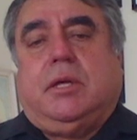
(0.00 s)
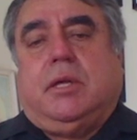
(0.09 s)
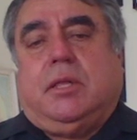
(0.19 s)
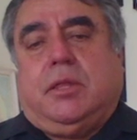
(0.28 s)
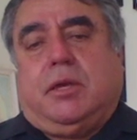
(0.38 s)

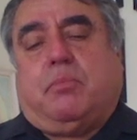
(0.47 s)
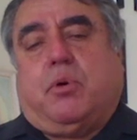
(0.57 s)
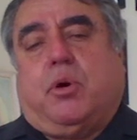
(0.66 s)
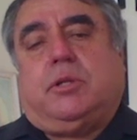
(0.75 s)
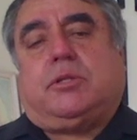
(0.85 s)
The
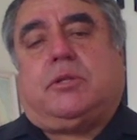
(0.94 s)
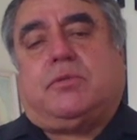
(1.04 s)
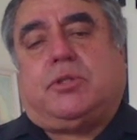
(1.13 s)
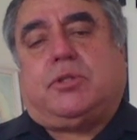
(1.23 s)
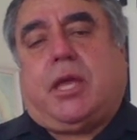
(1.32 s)
importance of
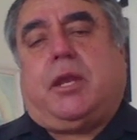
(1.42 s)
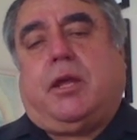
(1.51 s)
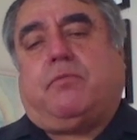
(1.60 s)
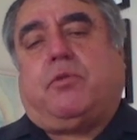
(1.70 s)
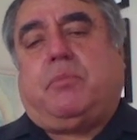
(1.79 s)

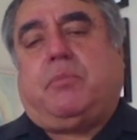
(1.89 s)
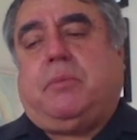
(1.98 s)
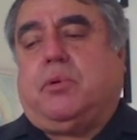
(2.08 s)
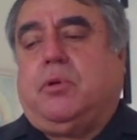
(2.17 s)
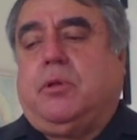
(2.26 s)
standing up for
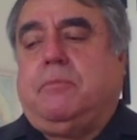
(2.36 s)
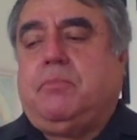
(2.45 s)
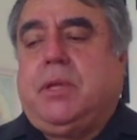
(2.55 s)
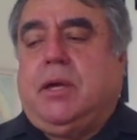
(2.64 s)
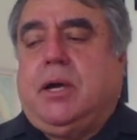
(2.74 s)
people
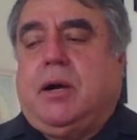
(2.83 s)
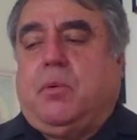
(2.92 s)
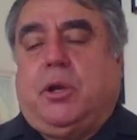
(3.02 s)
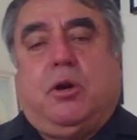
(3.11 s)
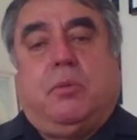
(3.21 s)

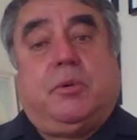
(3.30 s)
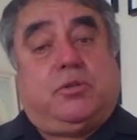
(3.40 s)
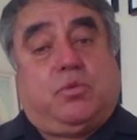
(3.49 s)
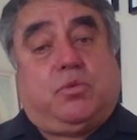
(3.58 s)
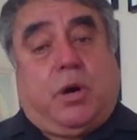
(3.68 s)
when
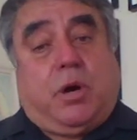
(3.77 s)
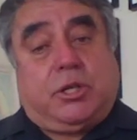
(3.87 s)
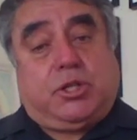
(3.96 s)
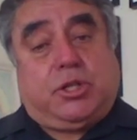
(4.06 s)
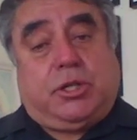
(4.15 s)
nobody's
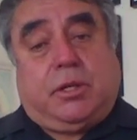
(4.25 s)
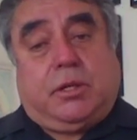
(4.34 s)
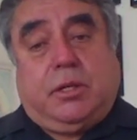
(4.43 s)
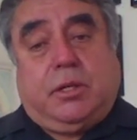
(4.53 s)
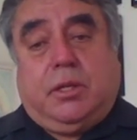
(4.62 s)
watching.
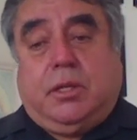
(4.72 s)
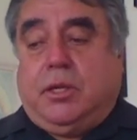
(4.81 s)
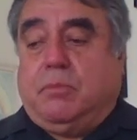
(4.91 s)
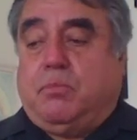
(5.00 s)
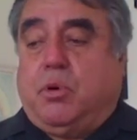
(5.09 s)
The
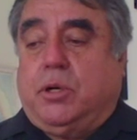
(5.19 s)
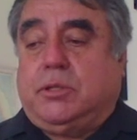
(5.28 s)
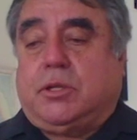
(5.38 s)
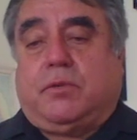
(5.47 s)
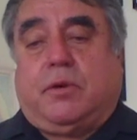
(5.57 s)
importance
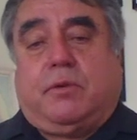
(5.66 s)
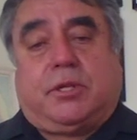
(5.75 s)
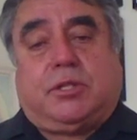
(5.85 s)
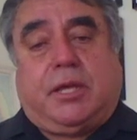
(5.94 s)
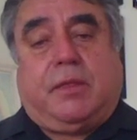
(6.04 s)
of
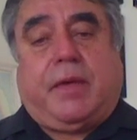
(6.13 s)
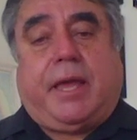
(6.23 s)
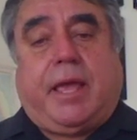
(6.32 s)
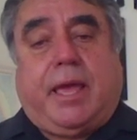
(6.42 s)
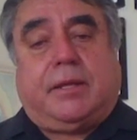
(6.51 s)
extending
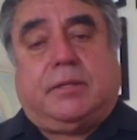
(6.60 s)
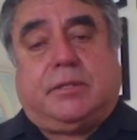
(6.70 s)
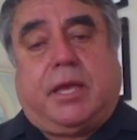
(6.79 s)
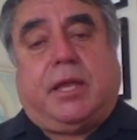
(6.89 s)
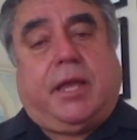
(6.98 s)
that hand and
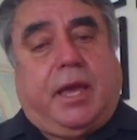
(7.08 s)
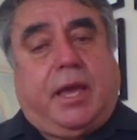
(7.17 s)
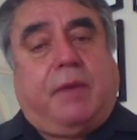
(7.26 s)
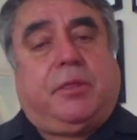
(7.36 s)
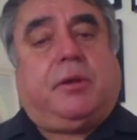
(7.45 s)
saying, hey,
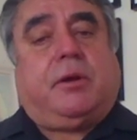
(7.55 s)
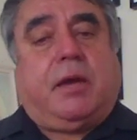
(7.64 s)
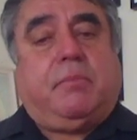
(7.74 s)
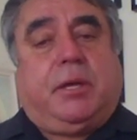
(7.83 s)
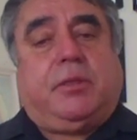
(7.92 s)
I've been
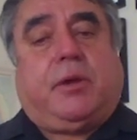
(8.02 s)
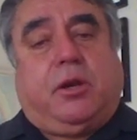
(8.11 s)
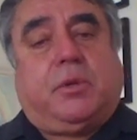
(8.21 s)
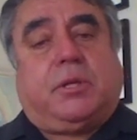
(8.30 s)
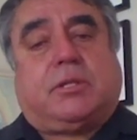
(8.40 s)
there. I
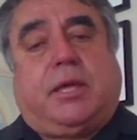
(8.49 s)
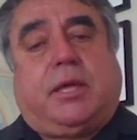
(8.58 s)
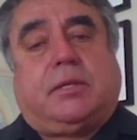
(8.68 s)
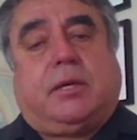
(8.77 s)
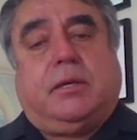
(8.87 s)
know what it's
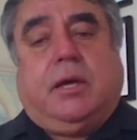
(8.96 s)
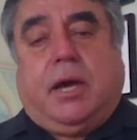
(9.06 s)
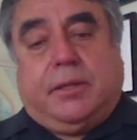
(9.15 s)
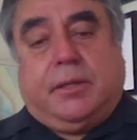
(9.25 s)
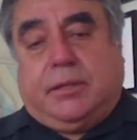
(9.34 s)
like to,
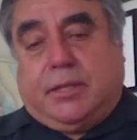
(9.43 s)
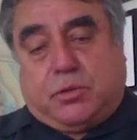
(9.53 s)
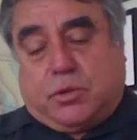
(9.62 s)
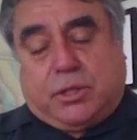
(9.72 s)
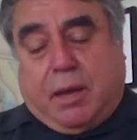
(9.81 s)

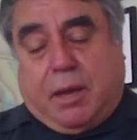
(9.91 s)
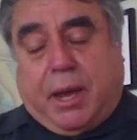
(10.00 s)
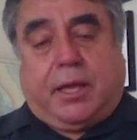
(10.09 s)
this was not my